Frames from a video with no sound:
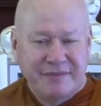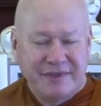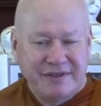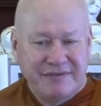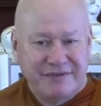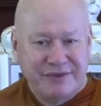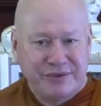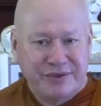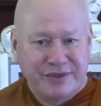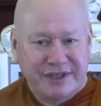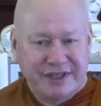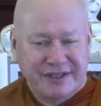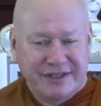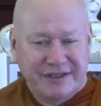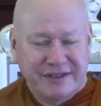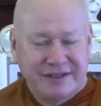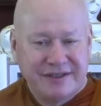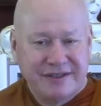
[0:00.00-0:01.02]
If you
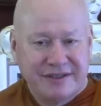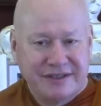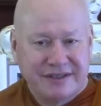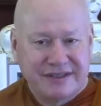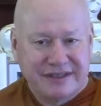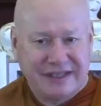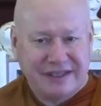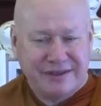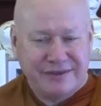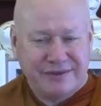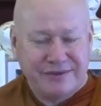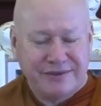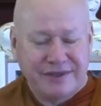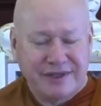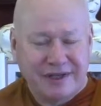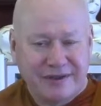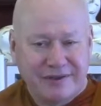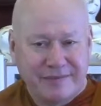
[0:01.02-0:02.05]
can still
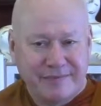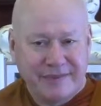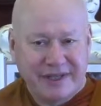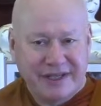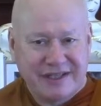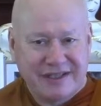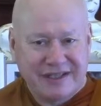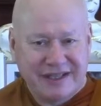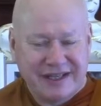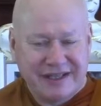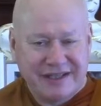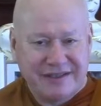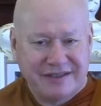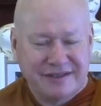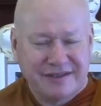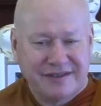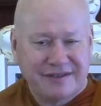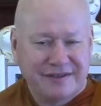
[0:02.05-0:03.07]
go and
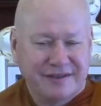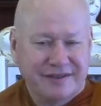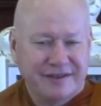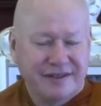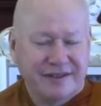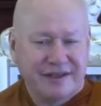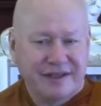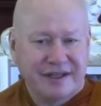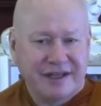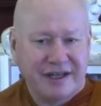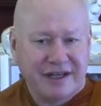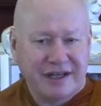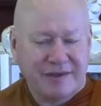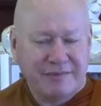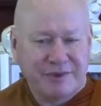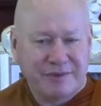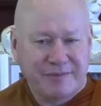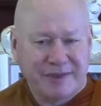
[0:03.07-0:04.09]
meditate,
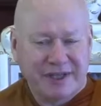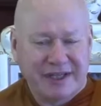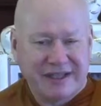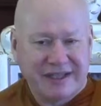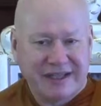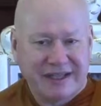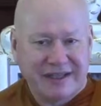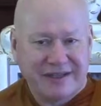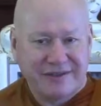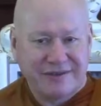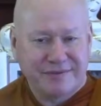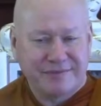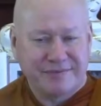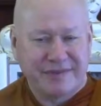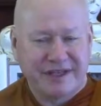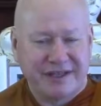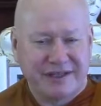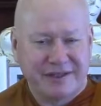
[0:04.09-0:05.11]
calm your mind
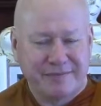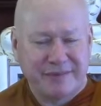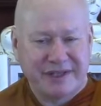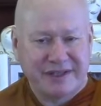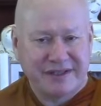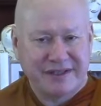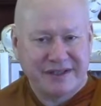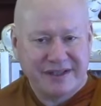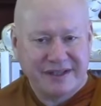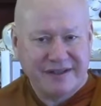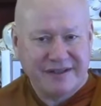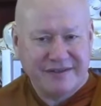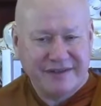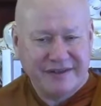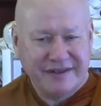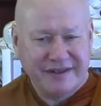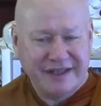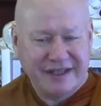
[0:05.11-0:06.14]
down, get a better
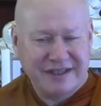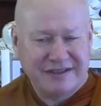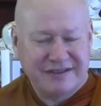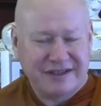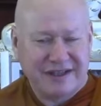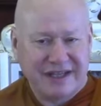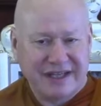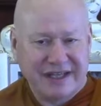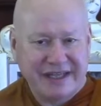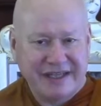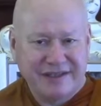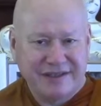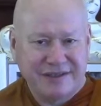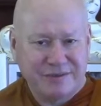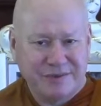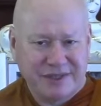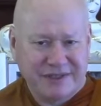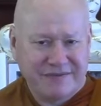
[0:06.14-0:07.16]
insight
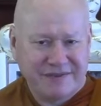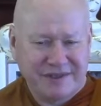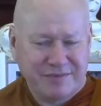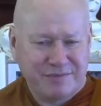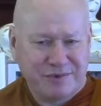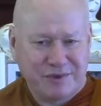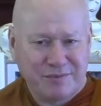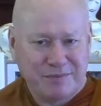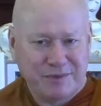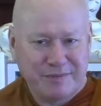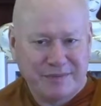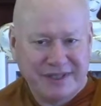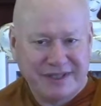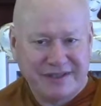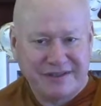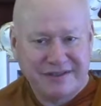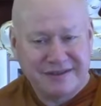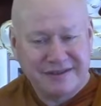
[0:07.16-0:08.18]
into whatever the problem
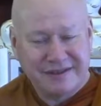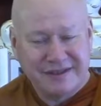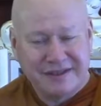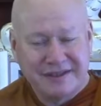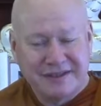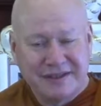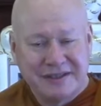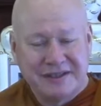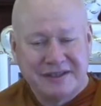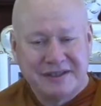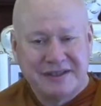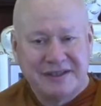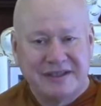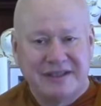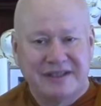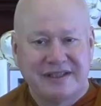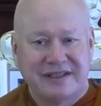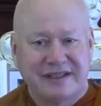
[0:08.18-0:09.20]
is,
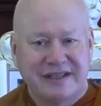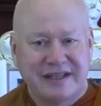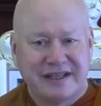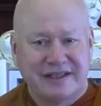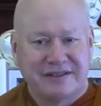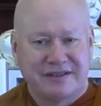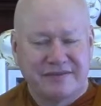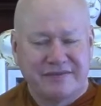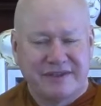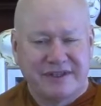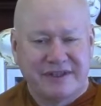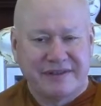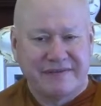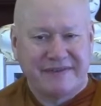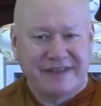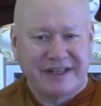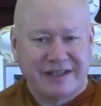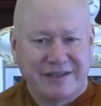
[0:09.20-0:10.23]
that's a very
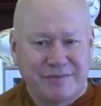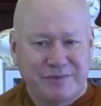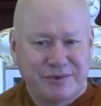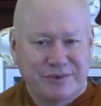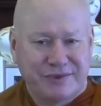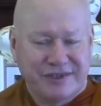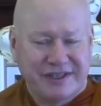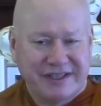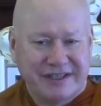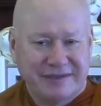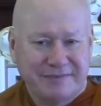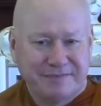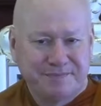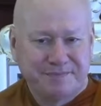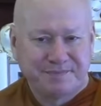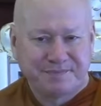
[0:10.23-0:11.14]
valuable thing.